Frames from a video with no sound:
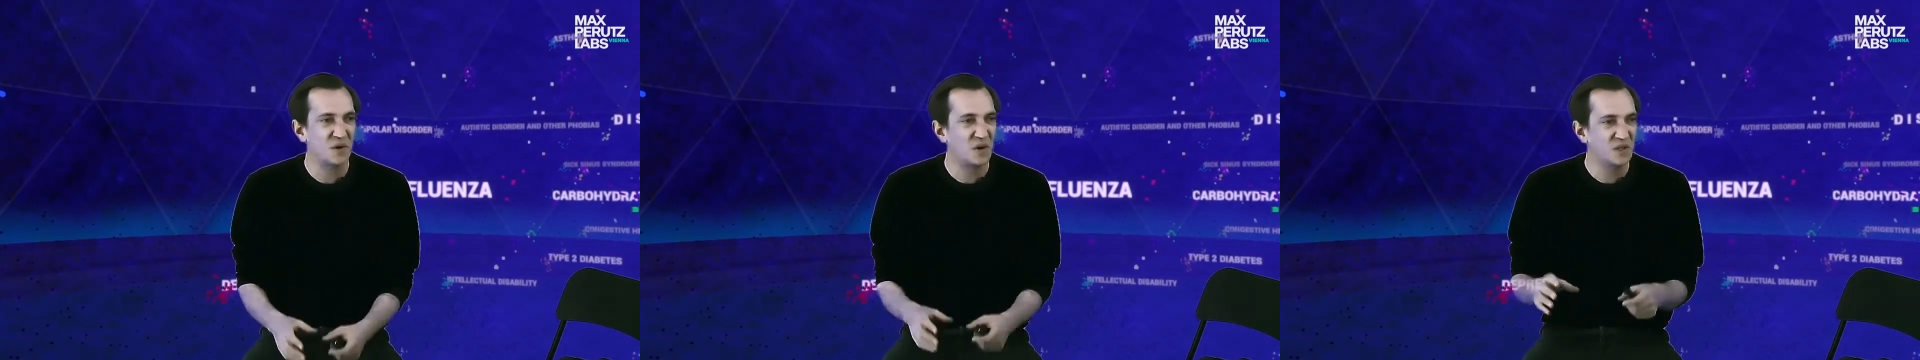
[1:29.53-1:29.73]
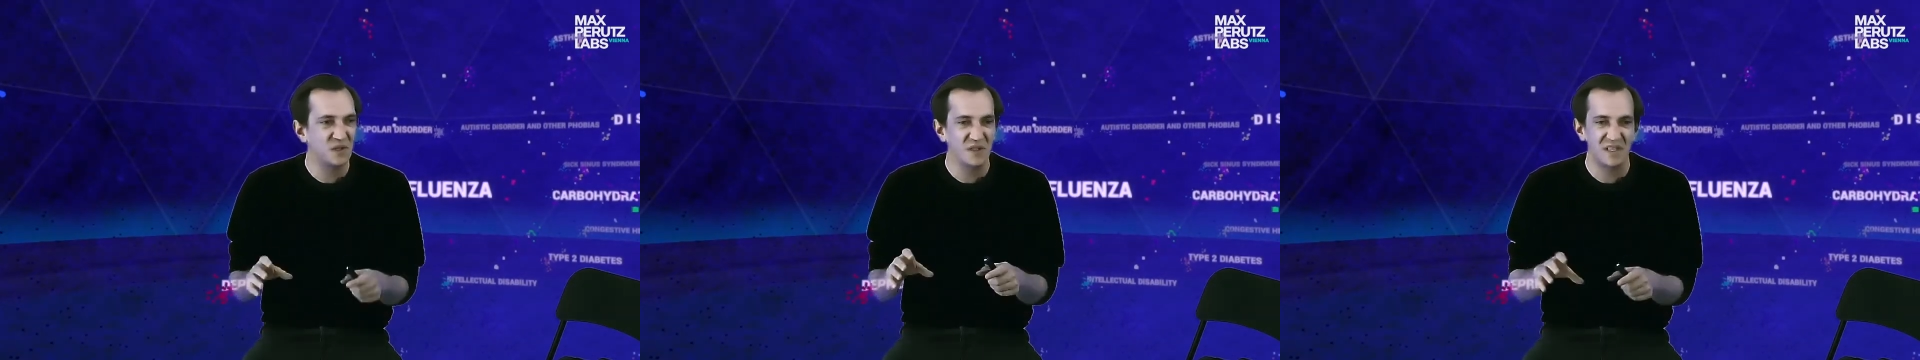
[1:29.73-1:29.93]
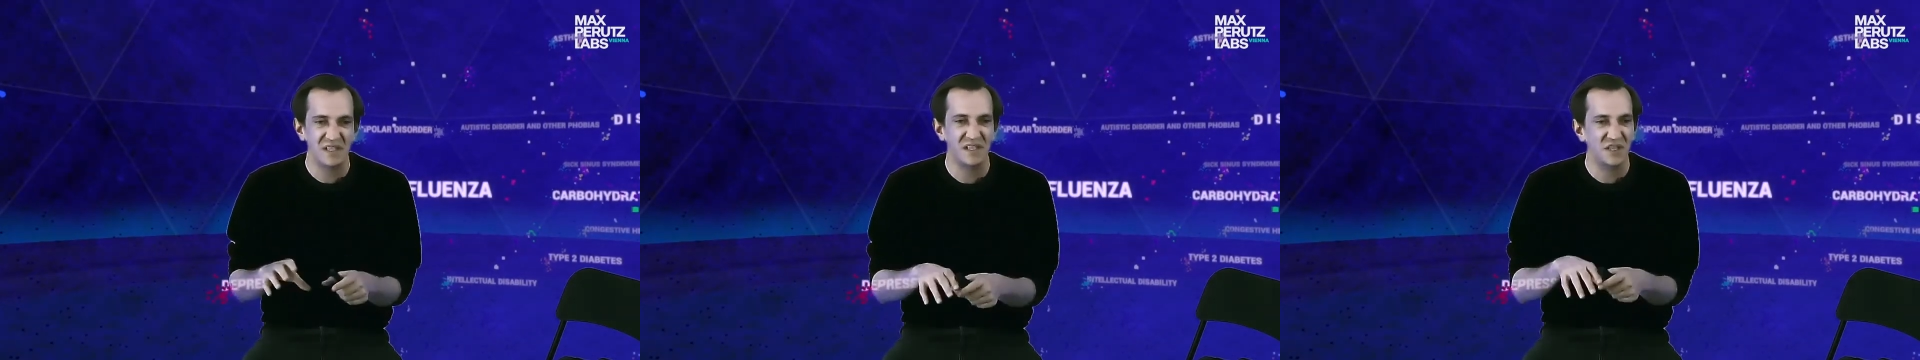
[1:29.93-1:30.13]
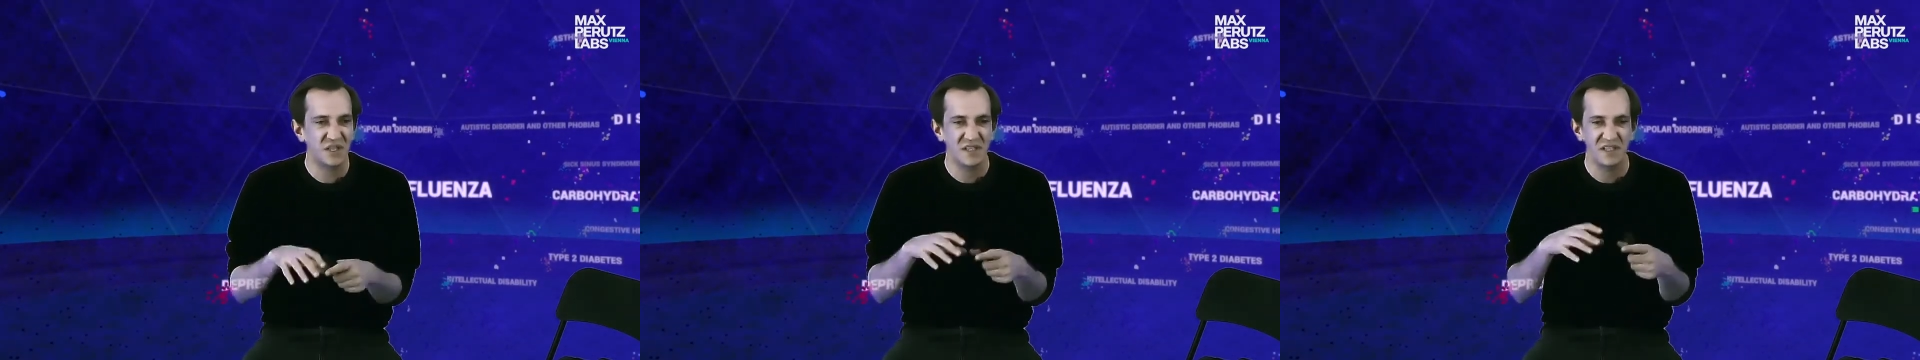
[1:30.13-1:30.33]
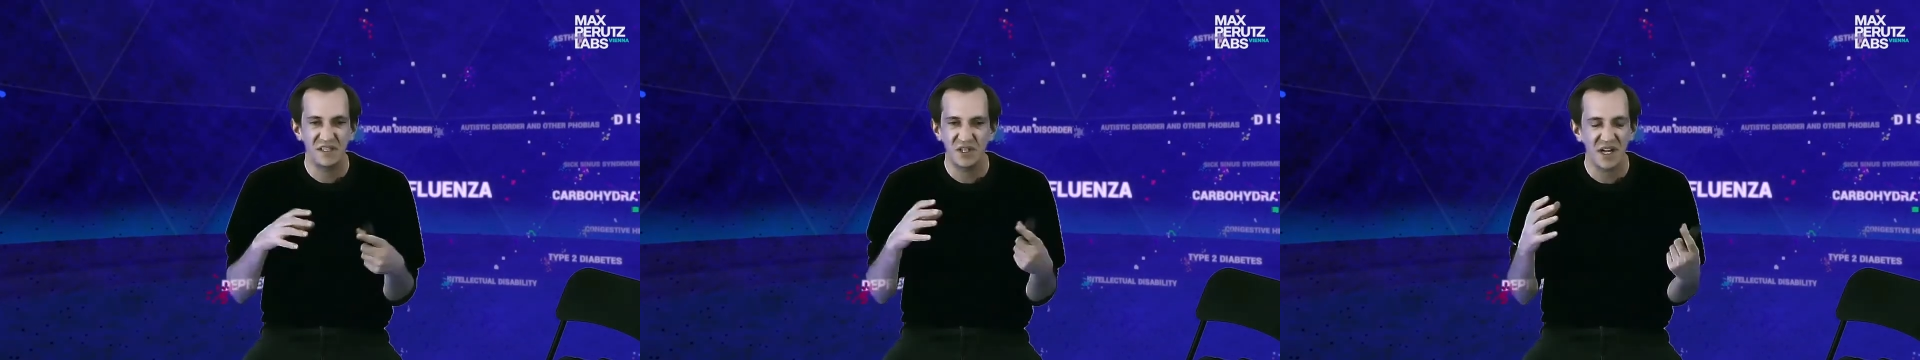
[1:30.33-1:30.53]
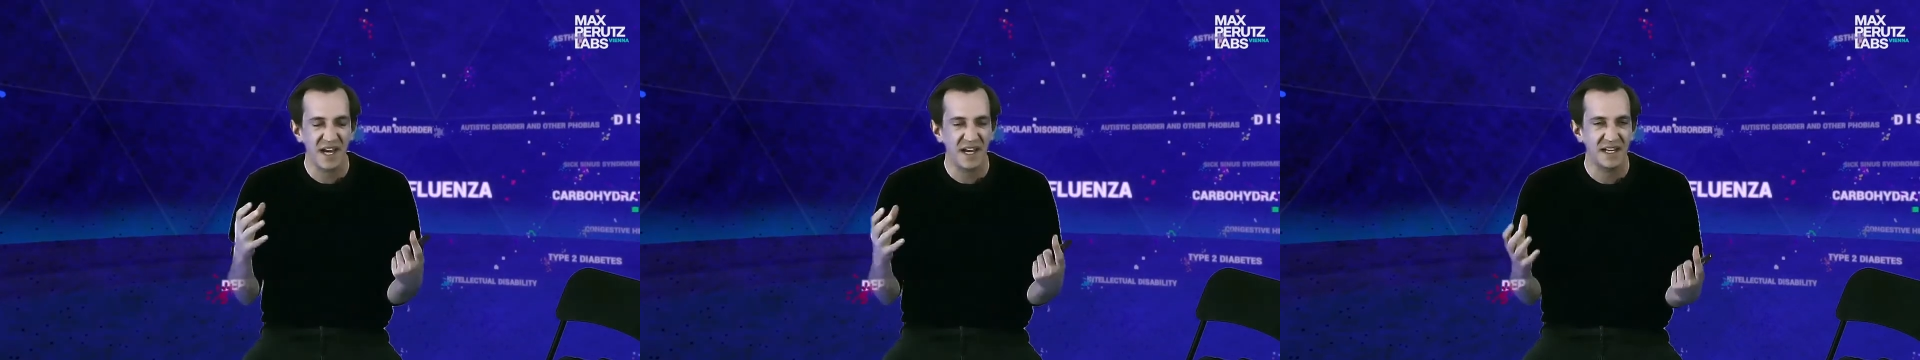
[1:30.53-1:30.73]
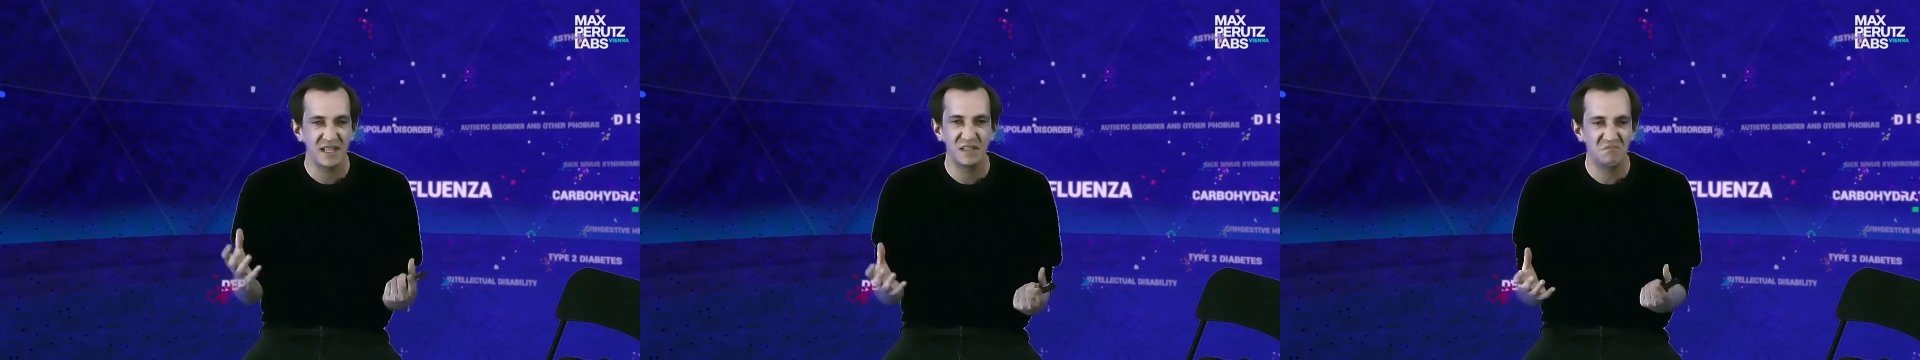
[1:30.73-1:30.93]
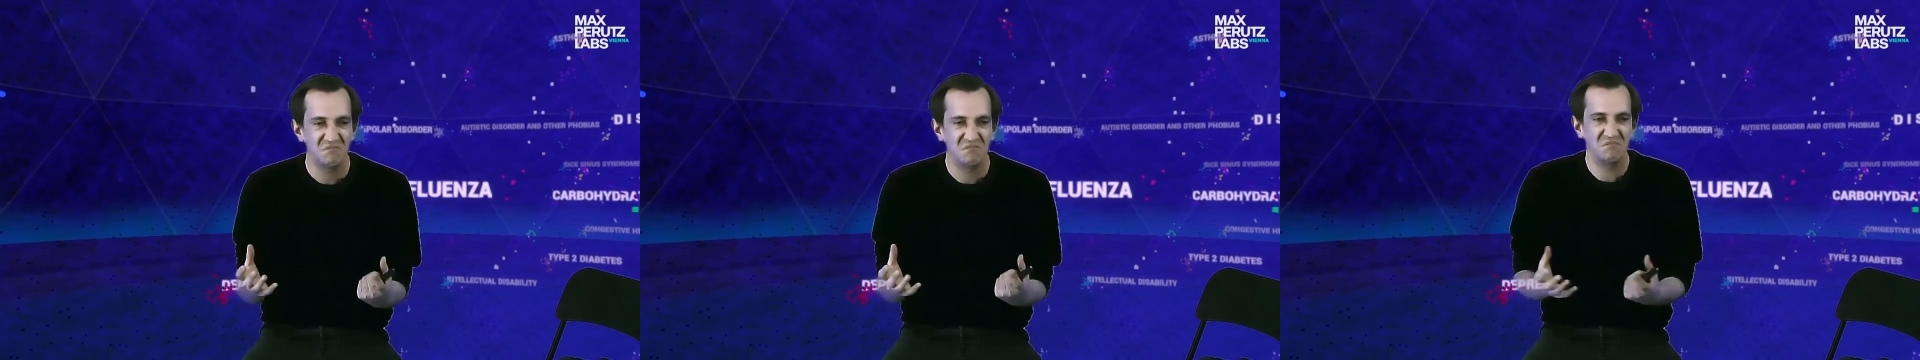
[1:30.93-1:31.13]
all you see is just a
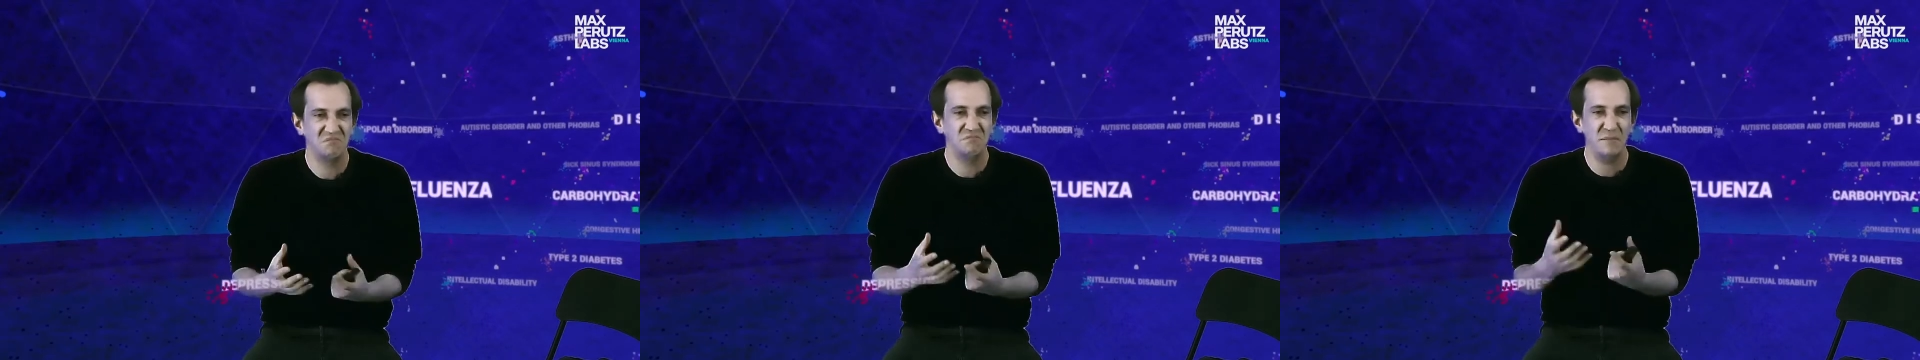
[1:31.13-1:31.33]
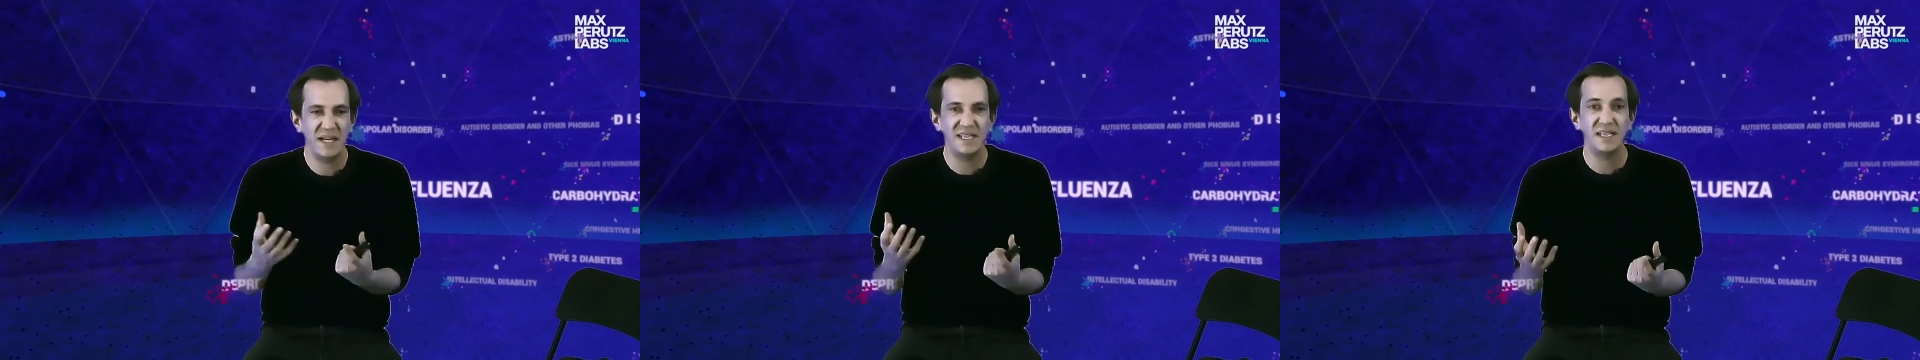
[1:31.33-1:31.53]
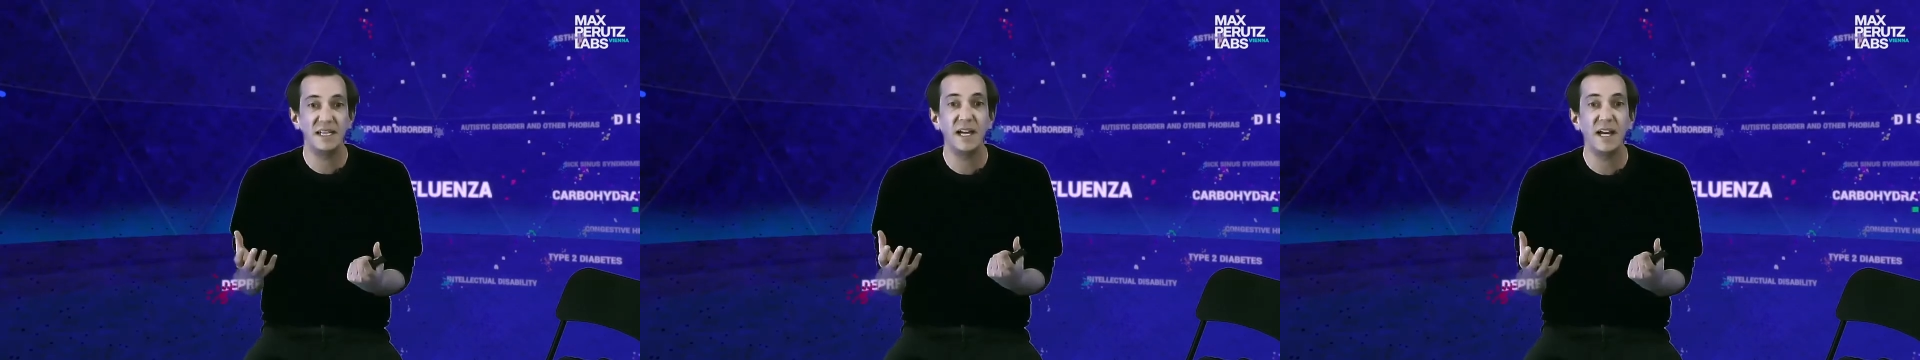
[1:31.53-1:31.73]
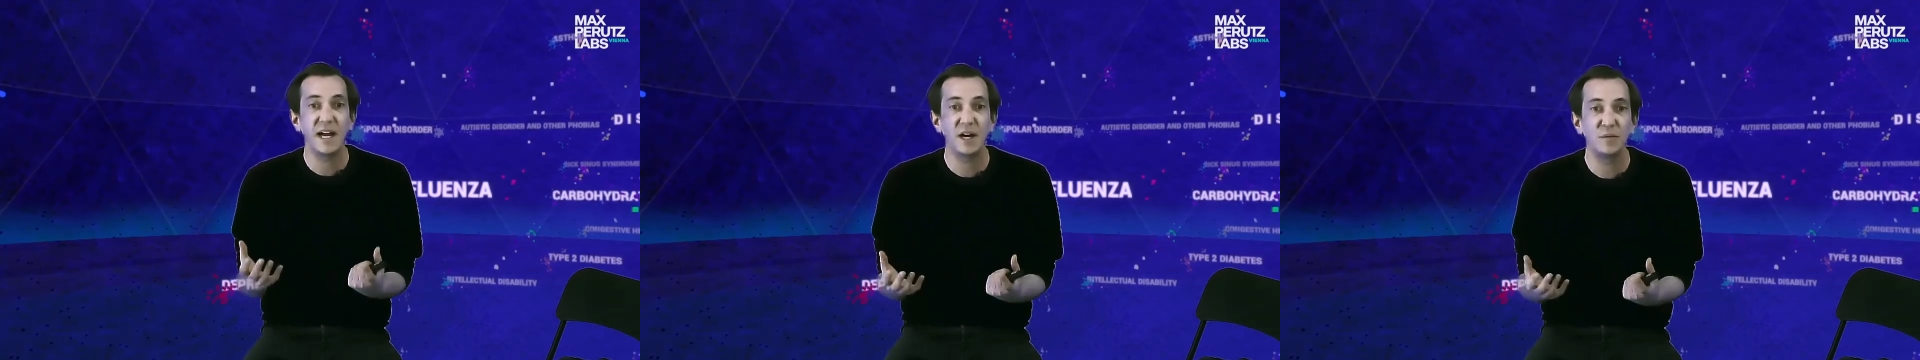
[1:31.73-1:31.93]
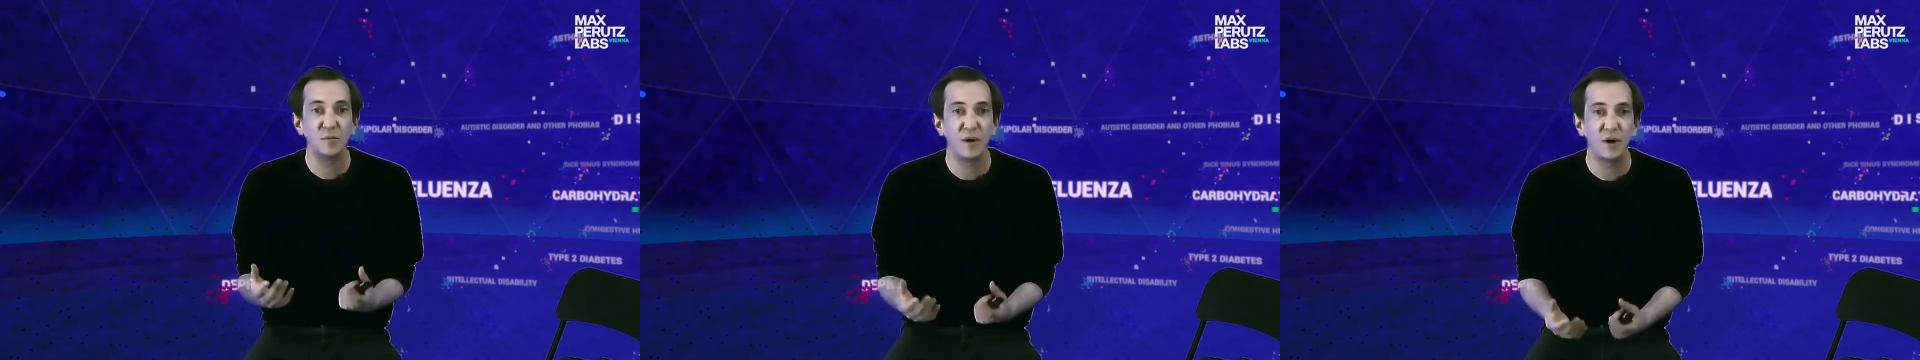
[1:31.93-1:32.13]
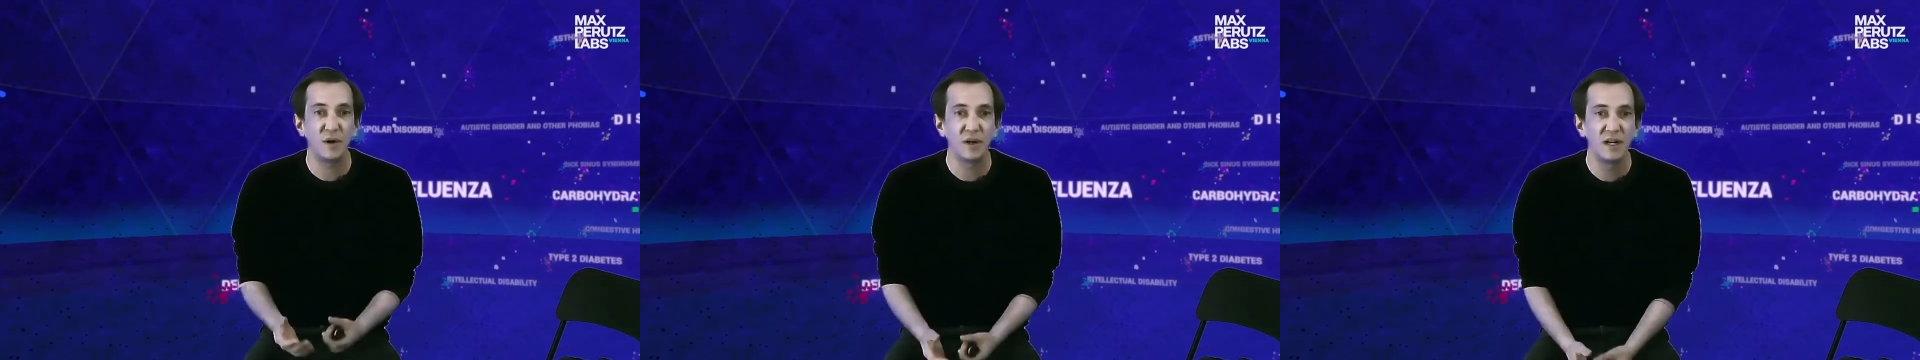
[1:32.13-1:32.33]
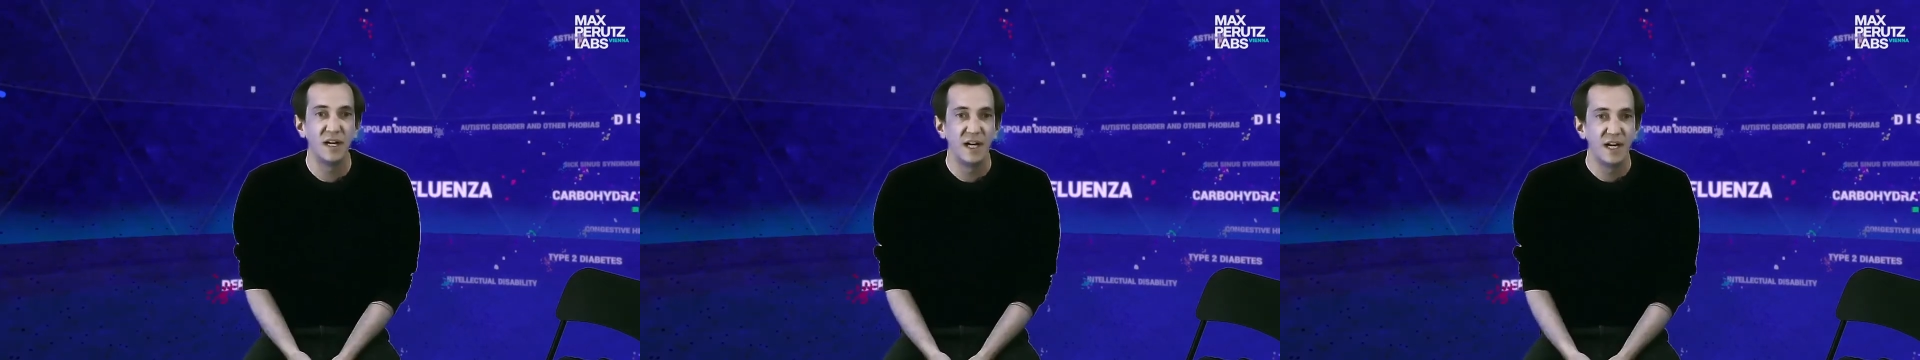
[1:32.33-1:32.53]
giant messy hairball.